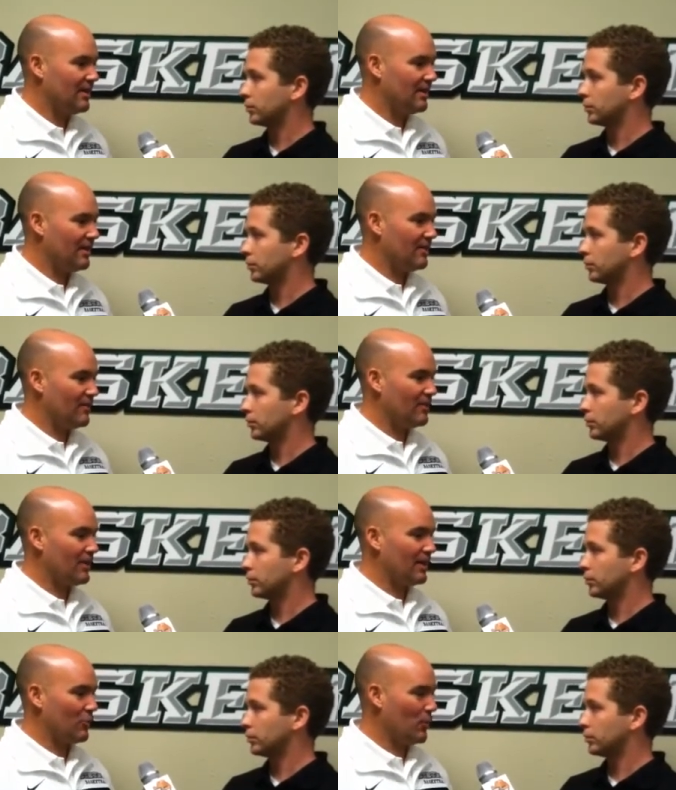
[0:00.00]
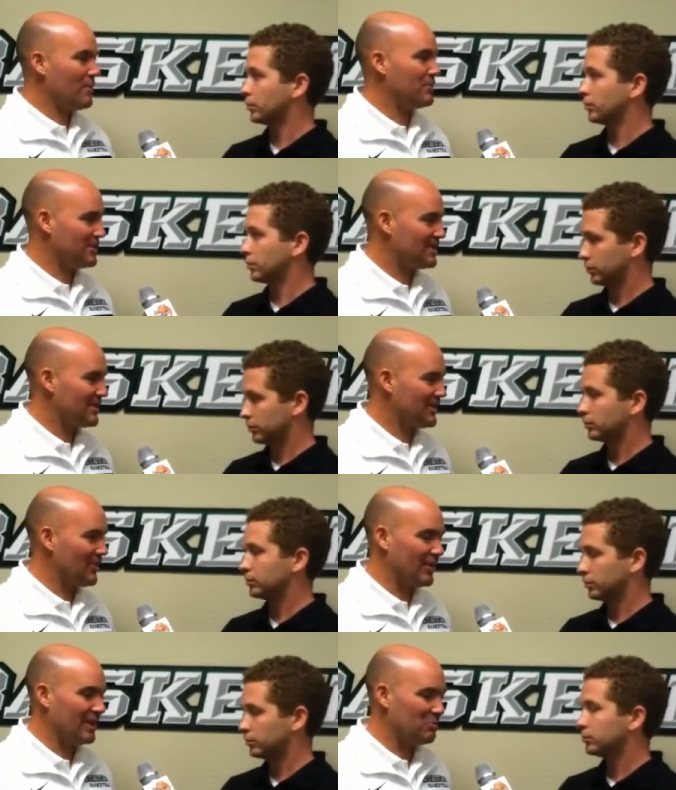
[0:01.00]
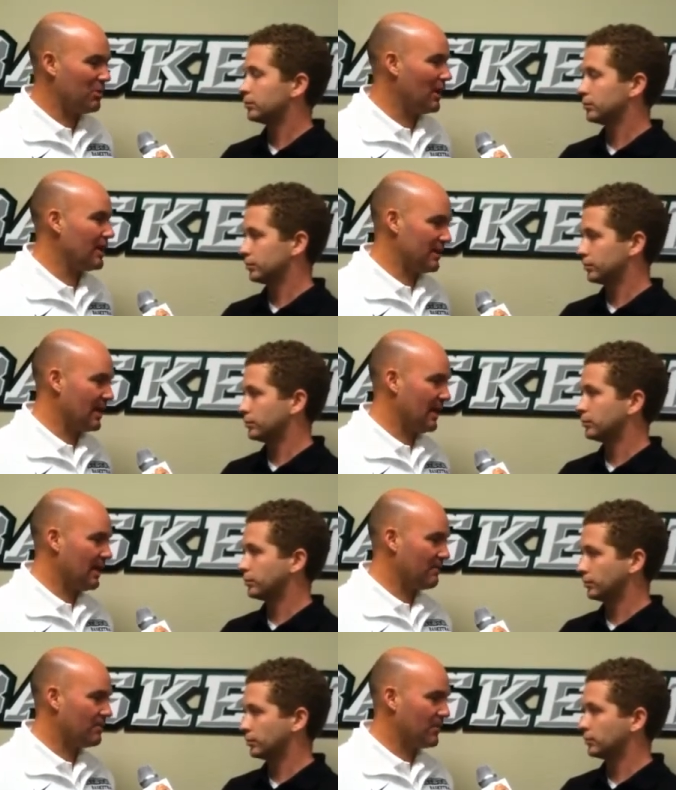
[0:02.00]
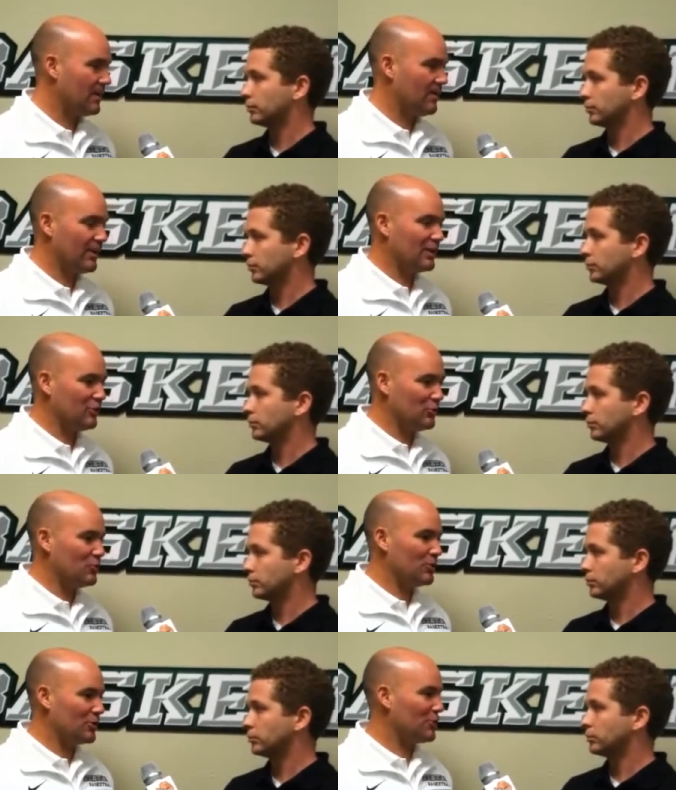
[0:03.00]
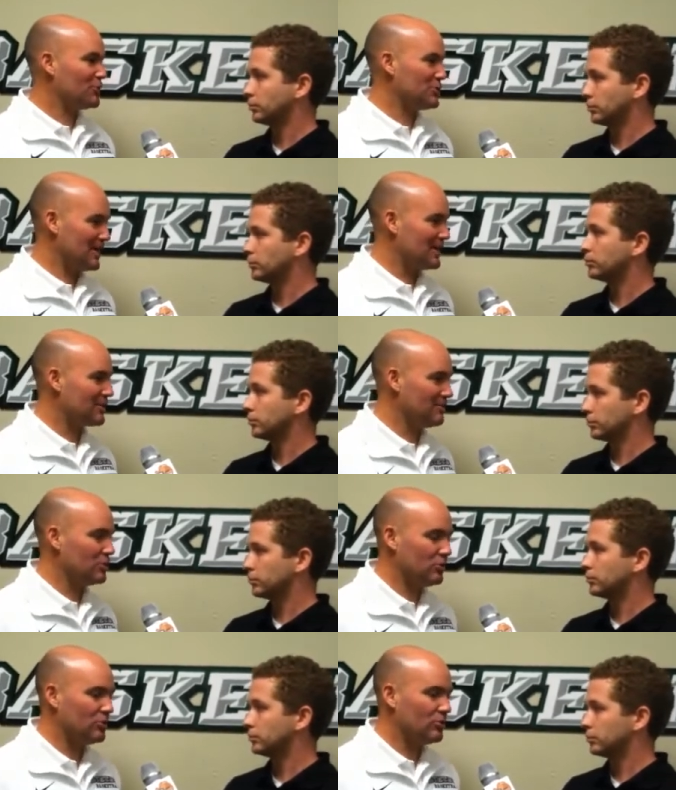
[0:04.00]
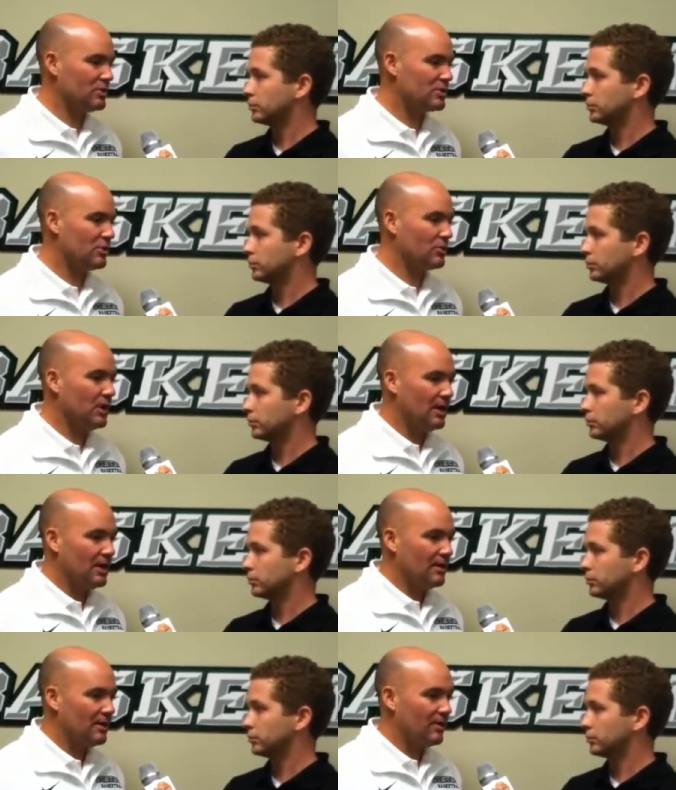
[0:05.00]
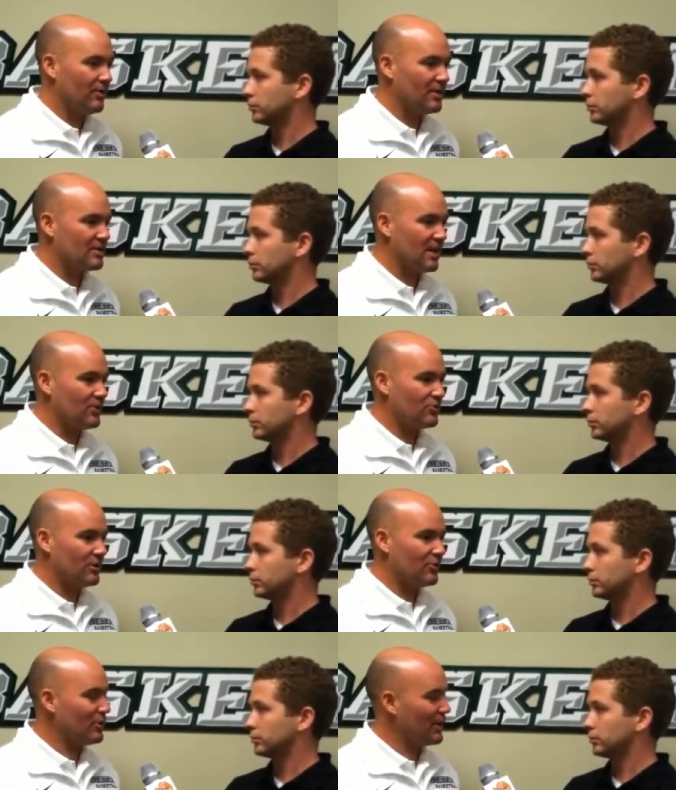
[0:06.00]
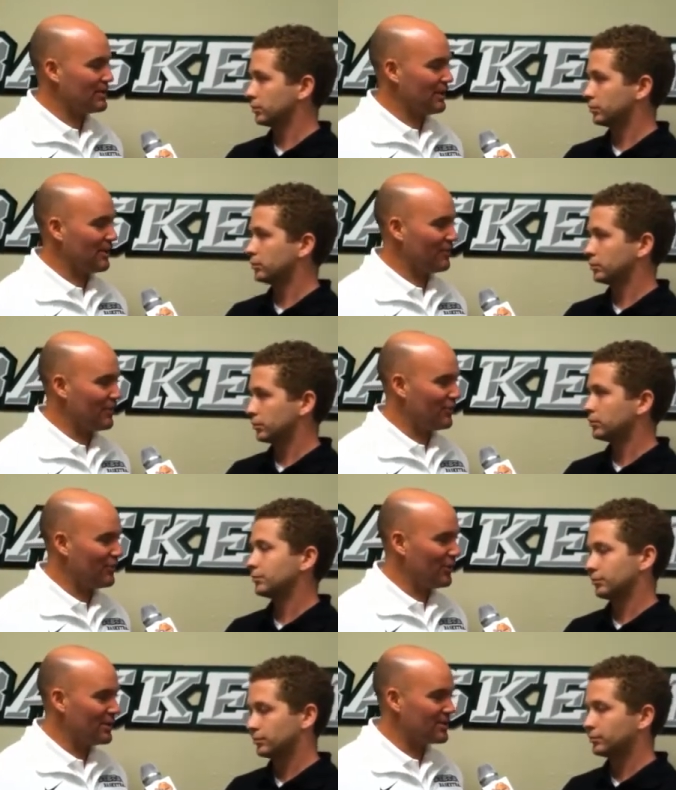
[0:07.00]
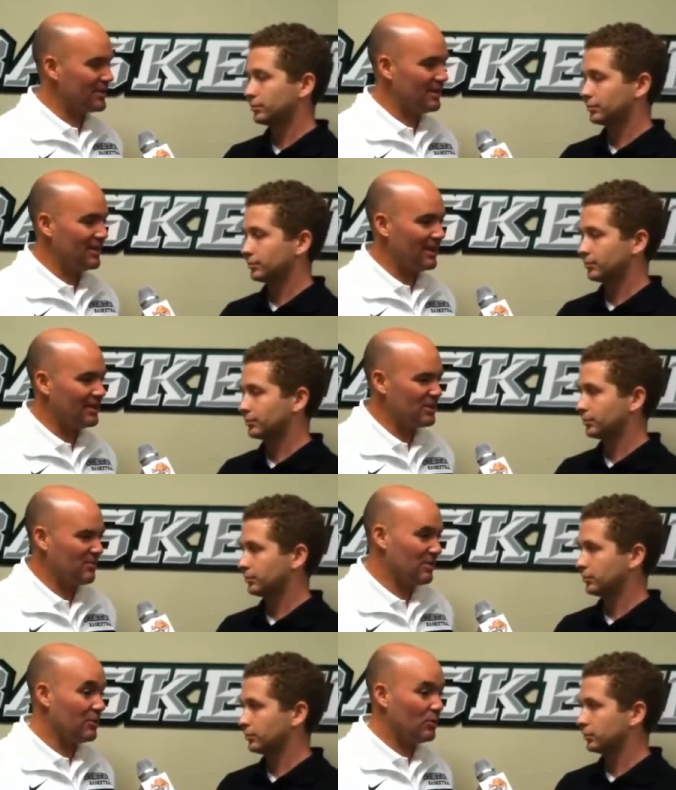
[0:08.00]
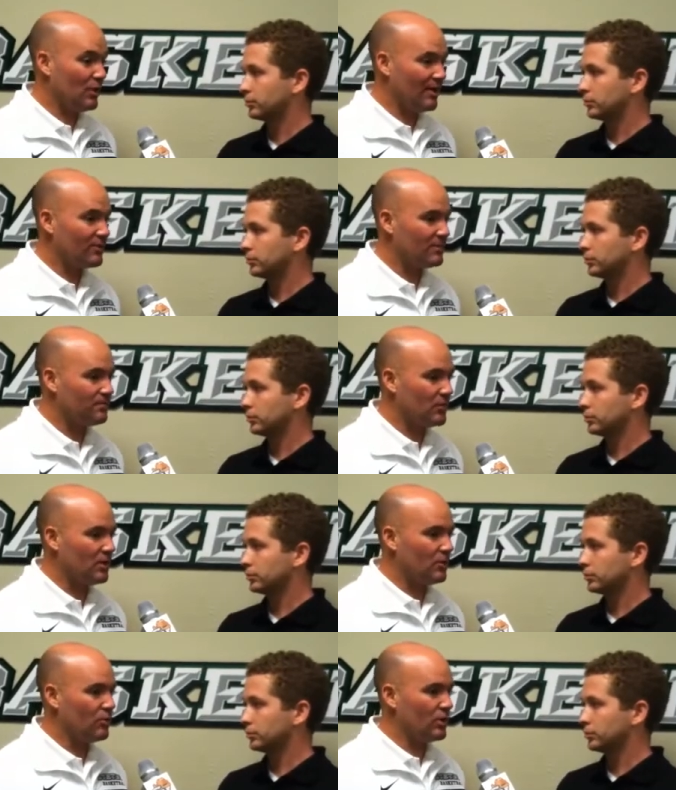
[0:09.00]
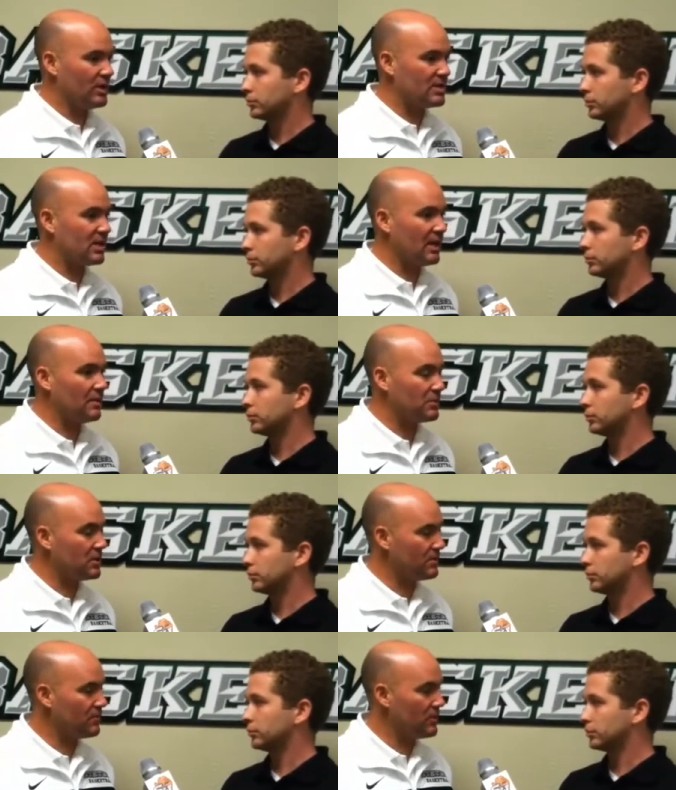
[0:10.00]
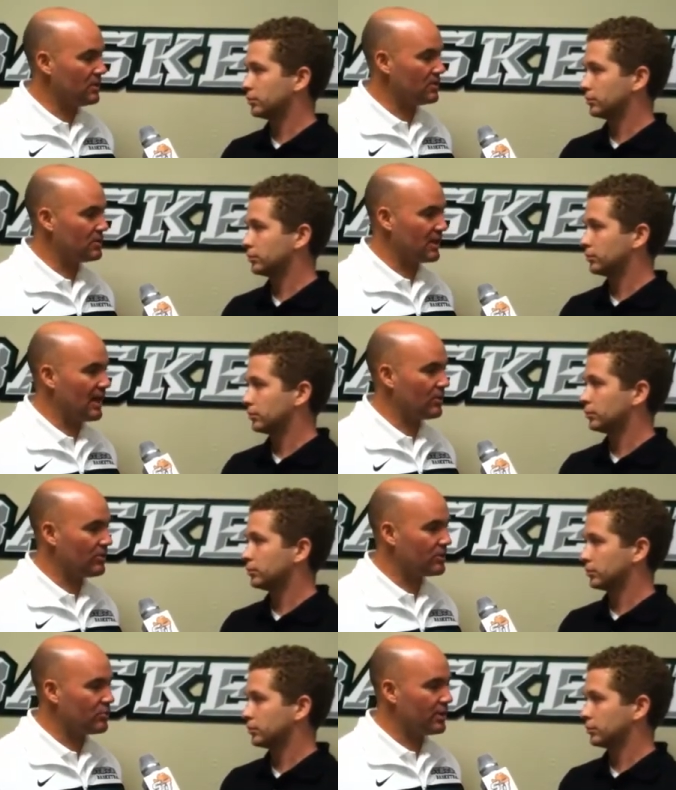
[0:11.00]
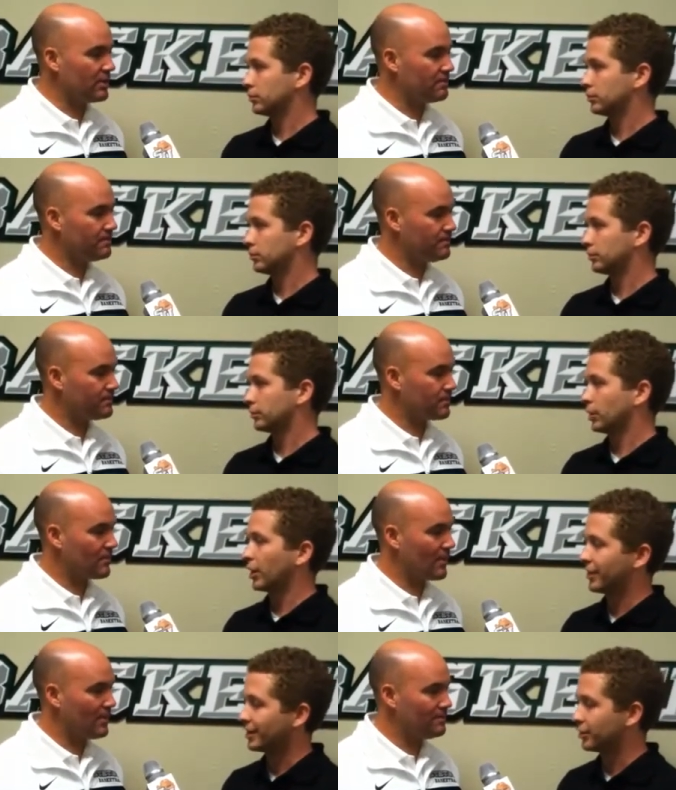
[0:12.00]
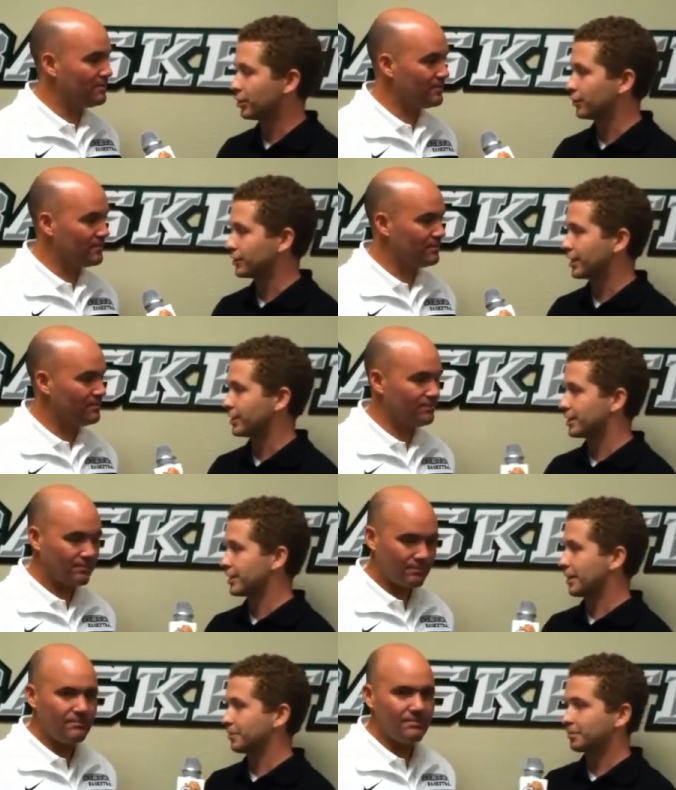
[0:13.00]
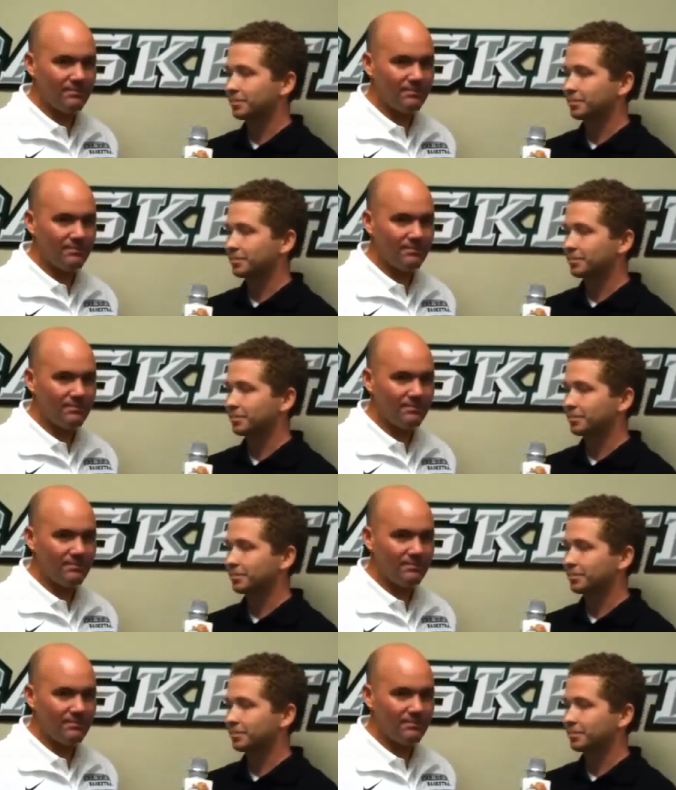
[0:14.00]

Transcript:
Speaker 1: um, that are weapons. You know, they can play the game, uh, they can do what their coaches ask them to do, and so uh, that's naturally creates a lot of fear for us, uh, and it's something that we'll have to, you know, really scheme to, you know, to counter this week.
Speaker 2: All right, thank you, Coach, for taking the time.